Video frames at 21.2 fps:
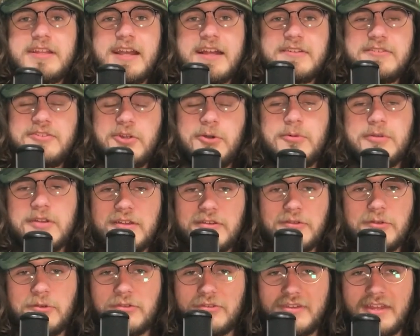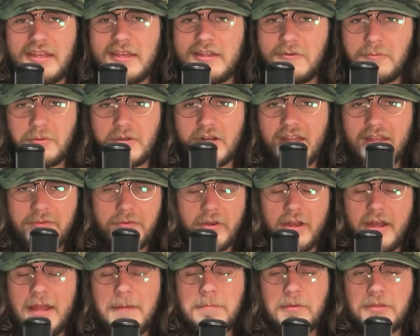I don't understand
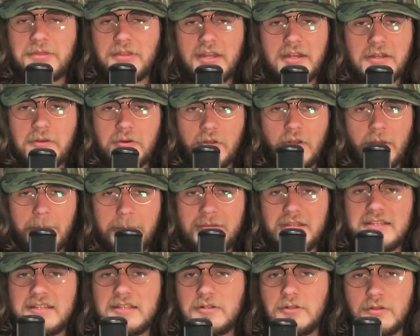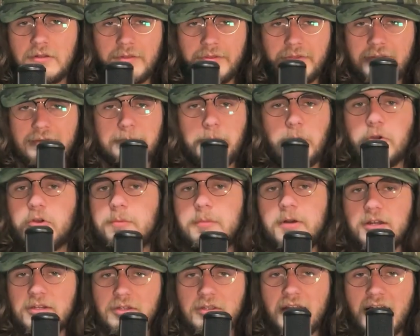whatever hypothetical appeal this
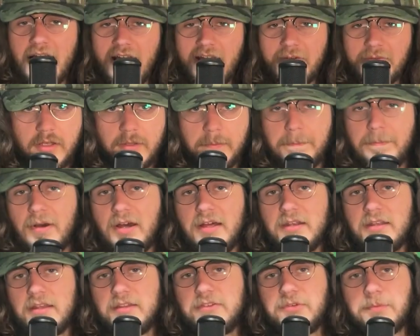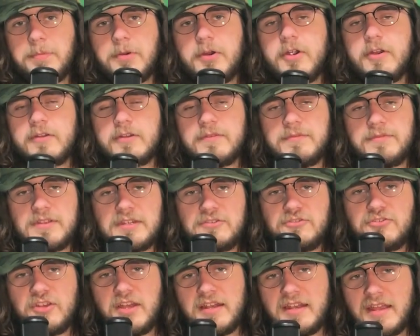Pokemon could have, but it's a part of the
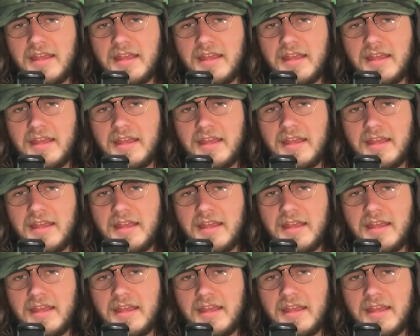Gen